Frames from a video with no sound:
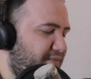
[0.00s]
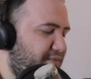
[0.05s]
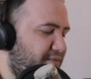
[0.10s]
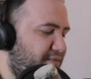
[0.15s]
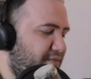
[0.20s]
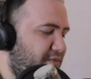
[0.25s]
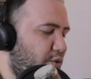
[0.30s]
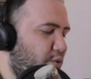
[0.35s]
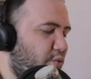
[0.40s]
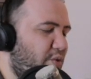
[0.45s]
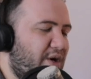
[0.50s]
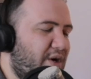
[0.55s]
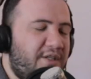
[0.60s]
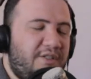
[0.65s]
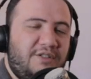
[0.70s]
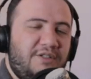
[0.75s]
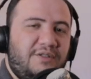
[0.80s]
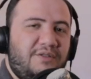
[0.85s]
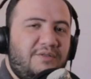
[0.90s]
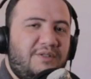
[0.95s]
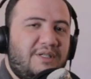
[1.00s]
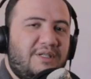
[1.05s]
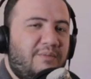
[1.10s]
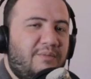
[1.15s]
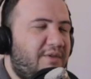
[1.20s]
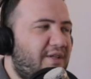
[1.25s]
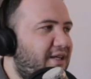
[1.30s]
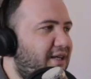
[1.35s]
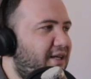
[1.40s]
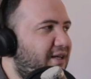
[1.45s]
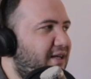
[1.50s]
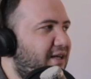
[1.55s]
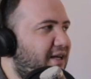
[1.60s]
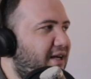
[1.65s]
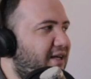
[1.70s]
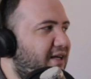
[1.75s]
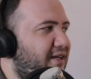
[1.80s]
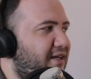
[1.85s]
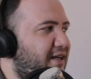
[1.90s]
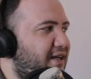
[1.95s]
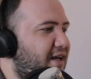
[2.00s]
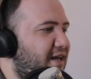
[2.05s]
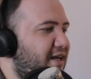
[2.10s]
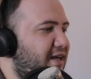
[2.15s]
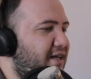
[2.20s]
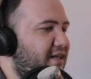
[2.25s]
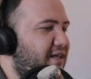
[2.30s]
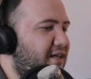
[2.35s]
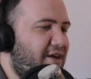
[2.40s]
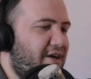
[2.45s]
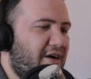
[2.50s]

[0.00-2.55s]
wanted to do something, and he